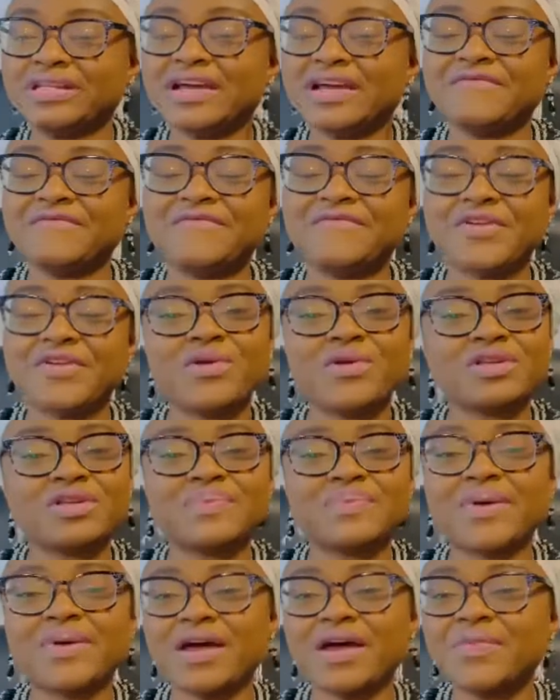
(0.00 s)
There are various
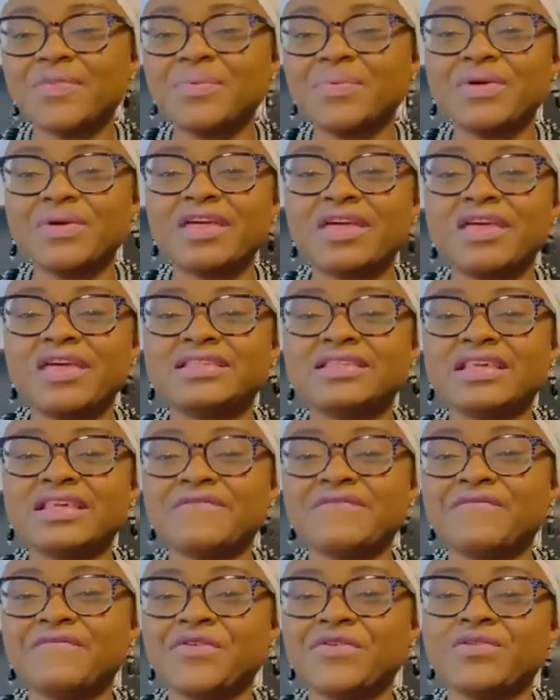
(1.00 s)
pathways,
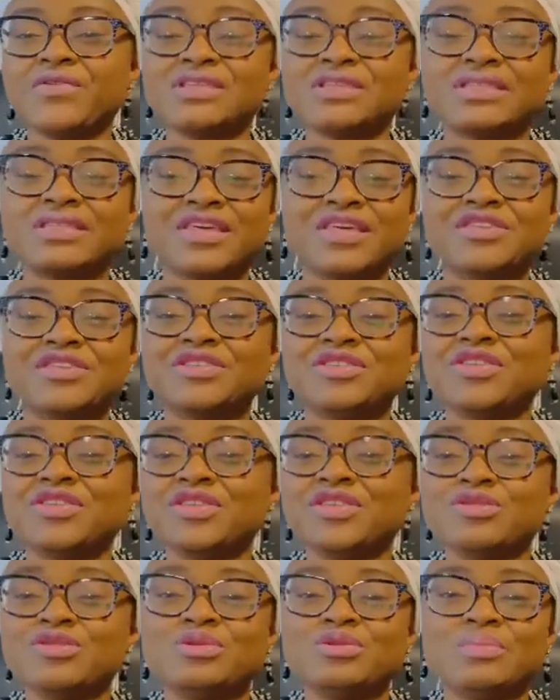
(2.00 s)
there are various things you
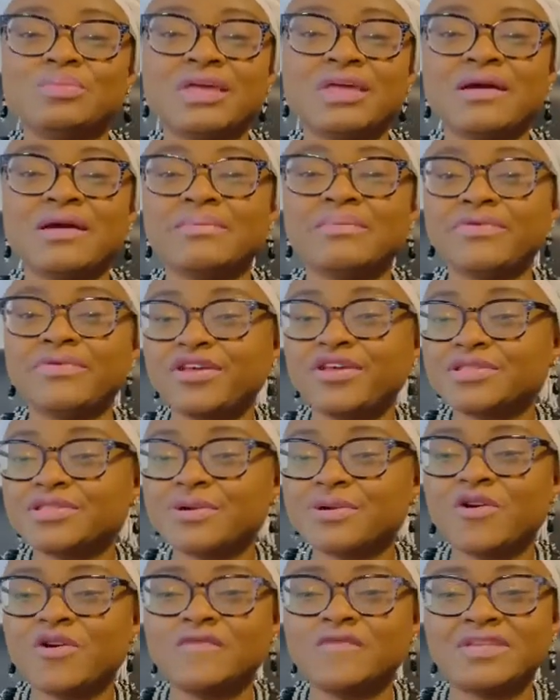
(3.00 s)
need to be abreast
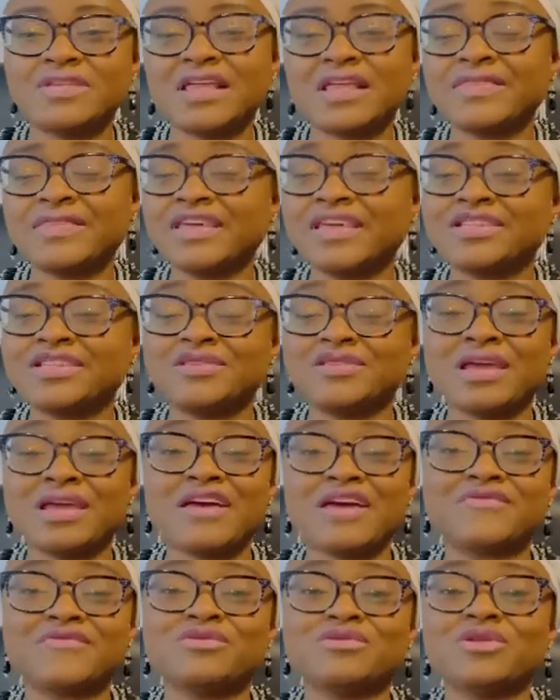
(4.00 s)
of, there are things you
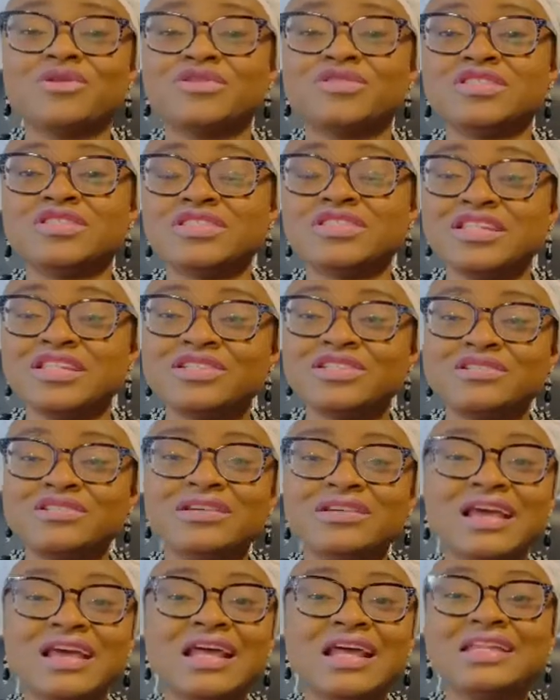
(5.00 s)
have to consider,